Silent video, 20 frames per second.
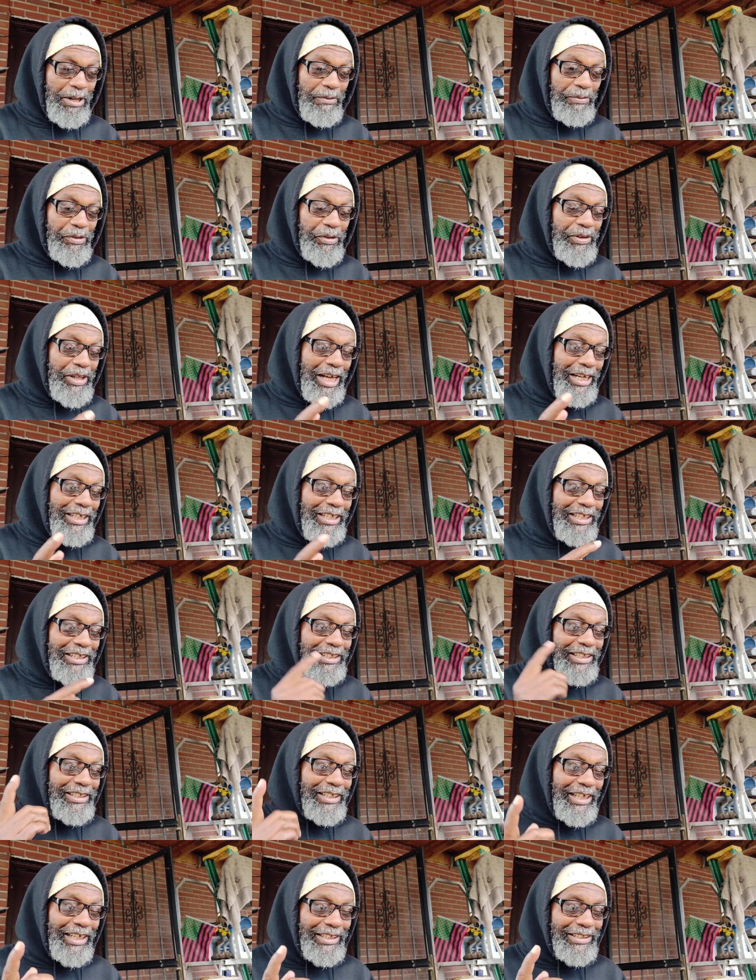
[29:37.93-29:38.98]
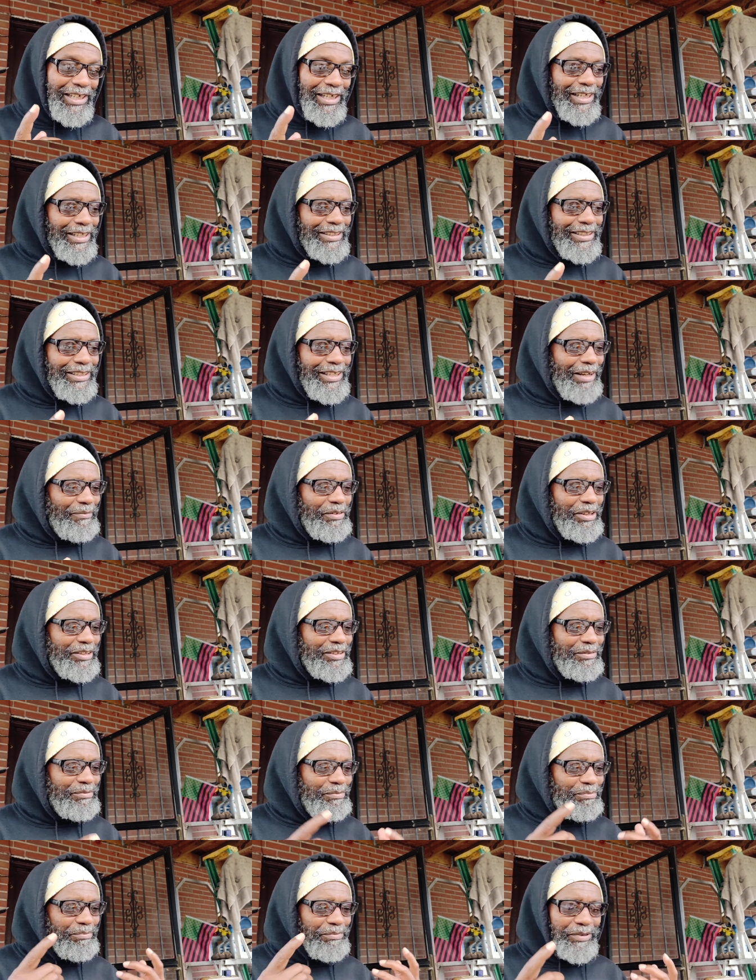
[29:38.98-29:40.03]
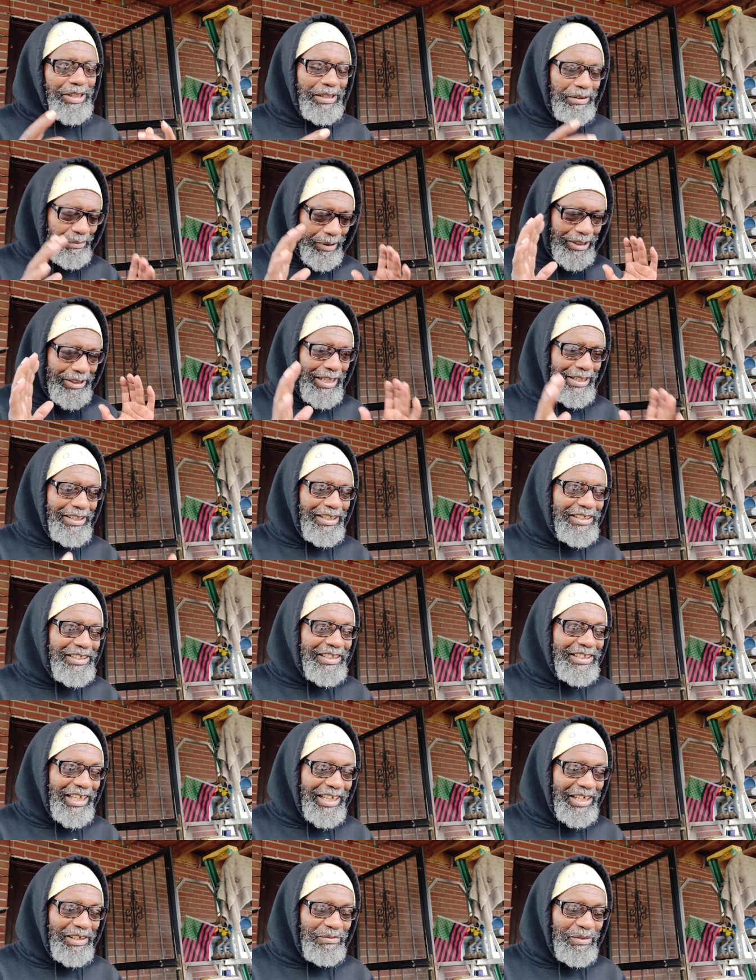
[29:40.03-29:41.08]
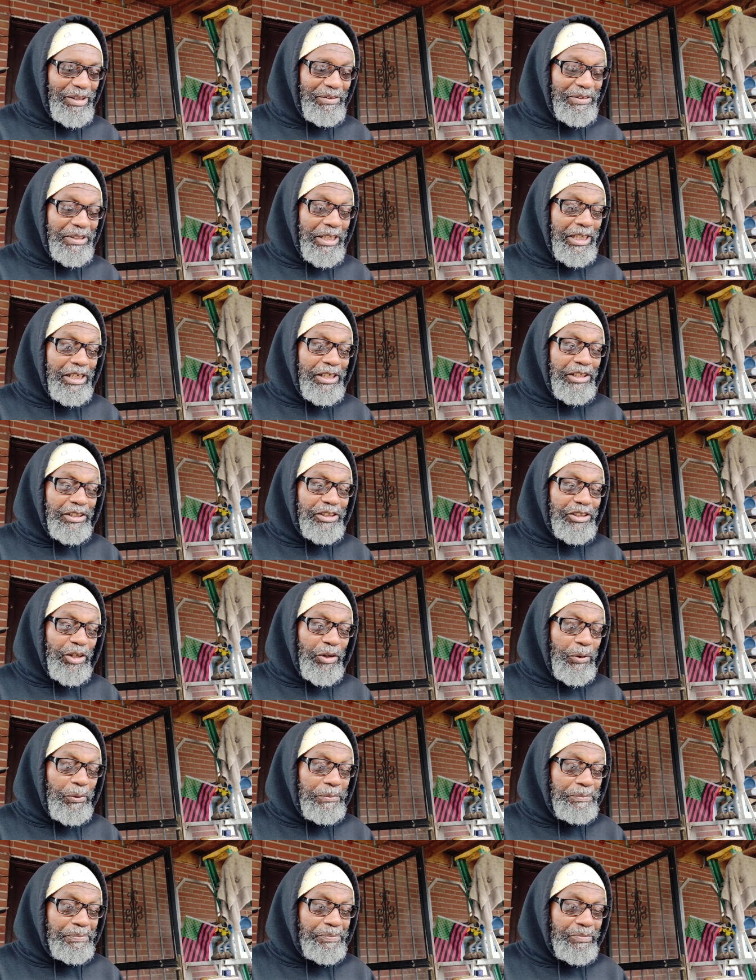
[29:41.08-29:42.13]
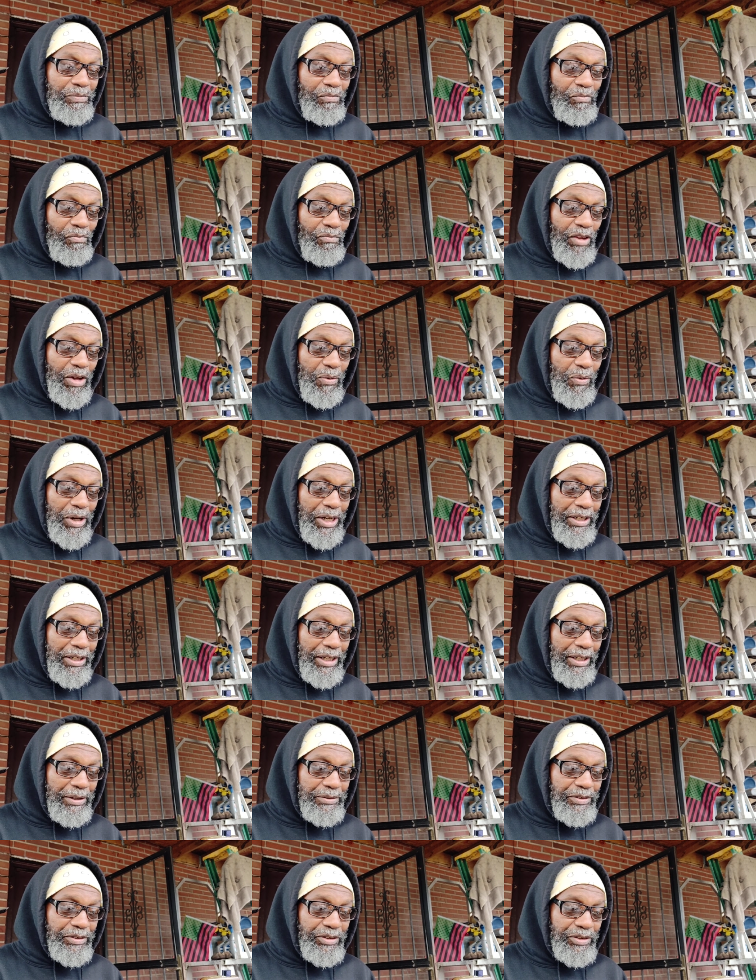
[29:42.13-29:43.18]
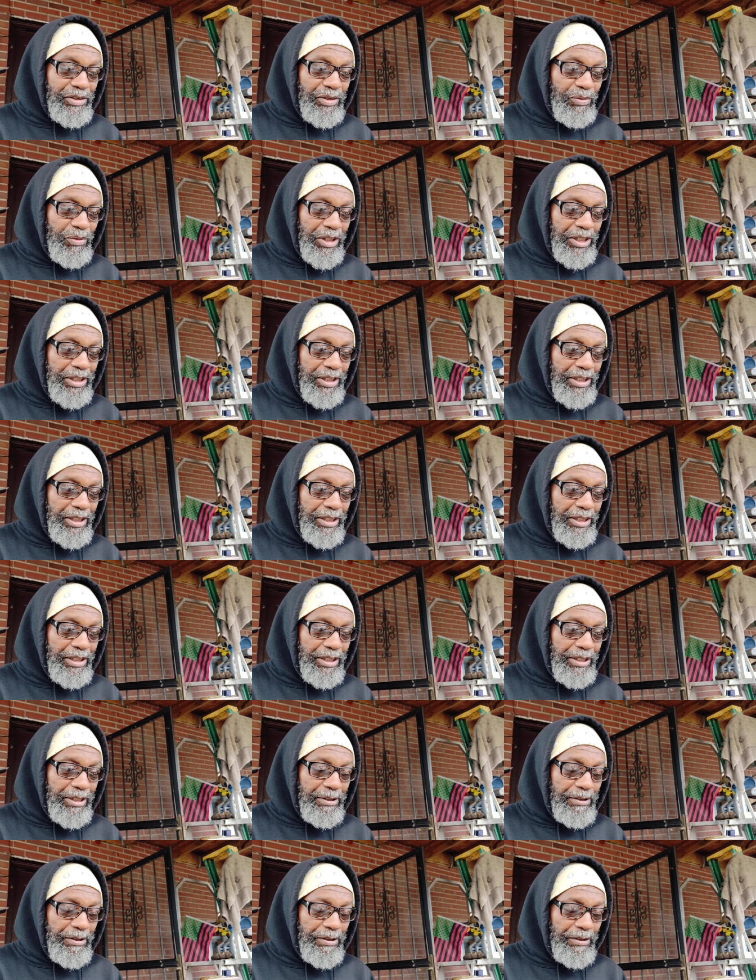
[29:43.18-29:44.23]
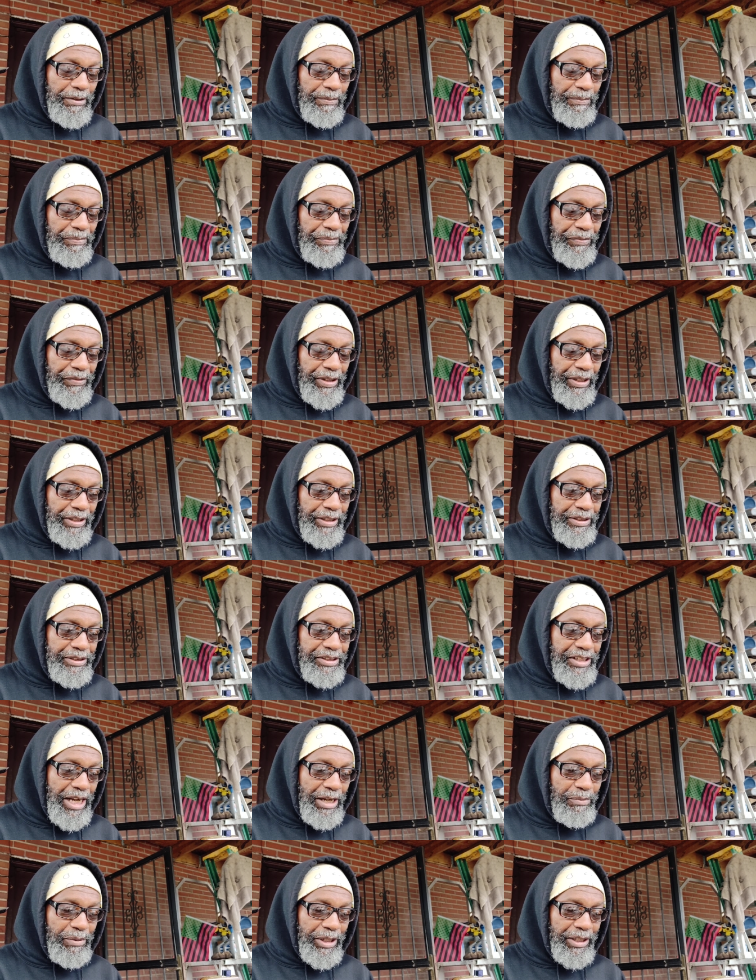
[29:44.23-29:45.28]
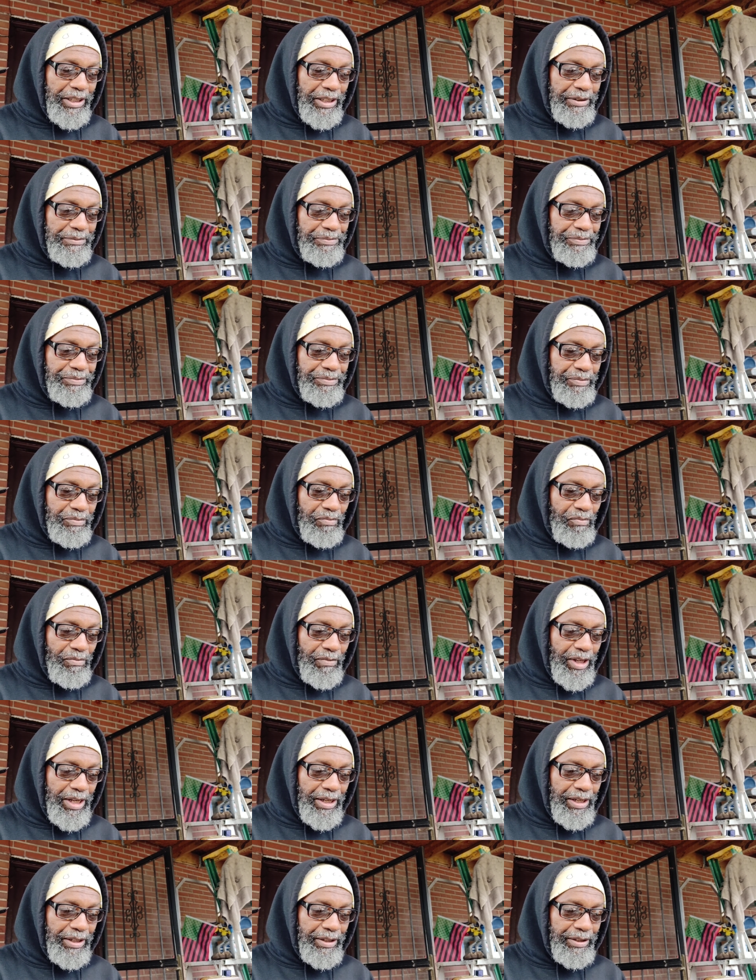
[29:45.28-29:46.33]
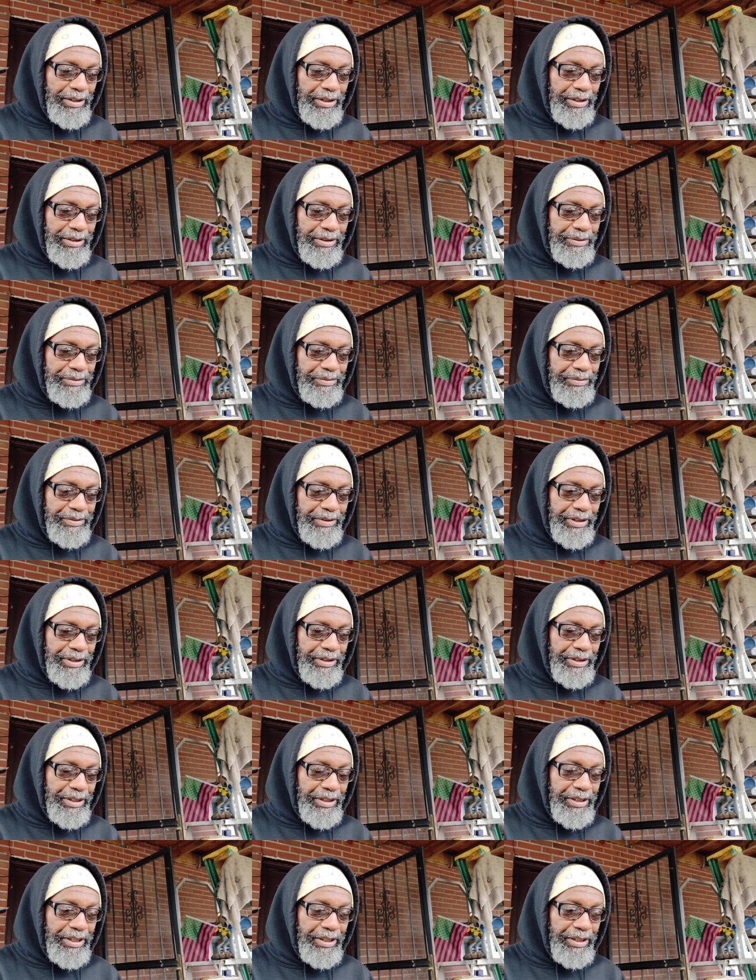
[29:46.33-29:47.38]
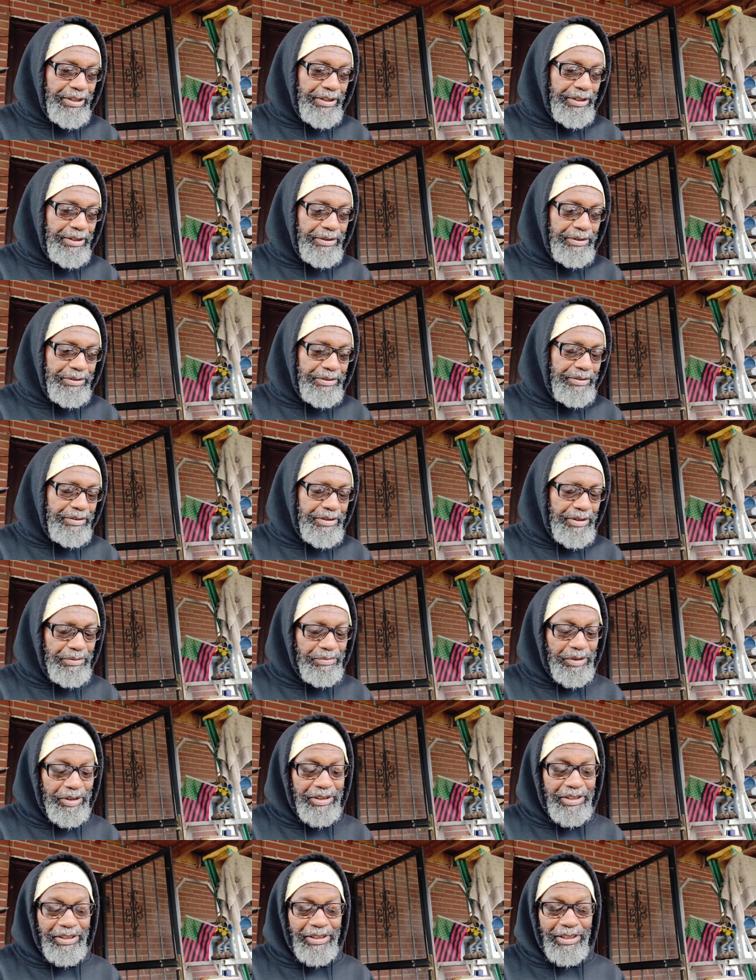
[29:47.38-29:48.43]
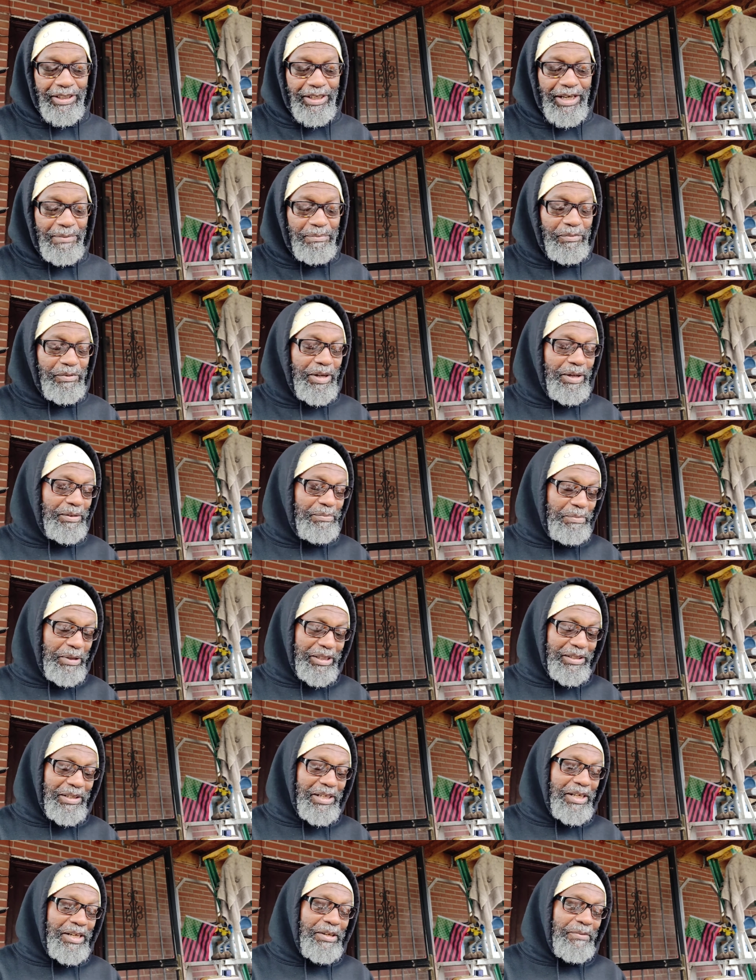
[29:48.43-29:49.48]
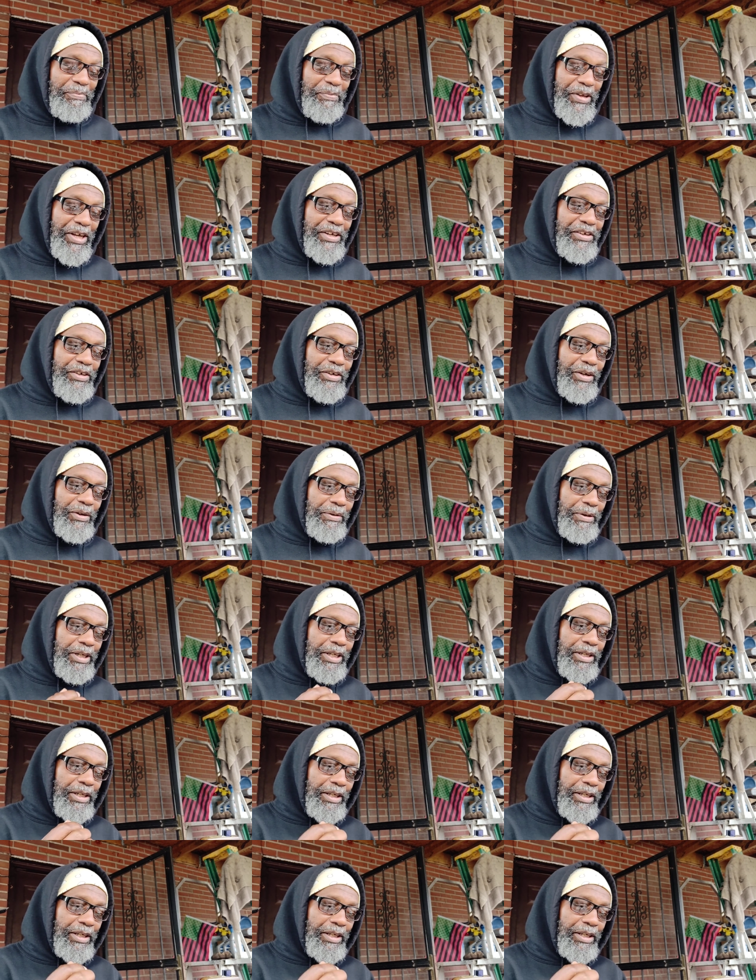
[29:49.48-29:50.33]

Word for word: So that indicates. So you have to anyway. That indicated whatever. So when uh, when uh, uh, uh, uh Chadwick and and uh, and Nakia, oh, Nakia, I'm not spectacular. And you know,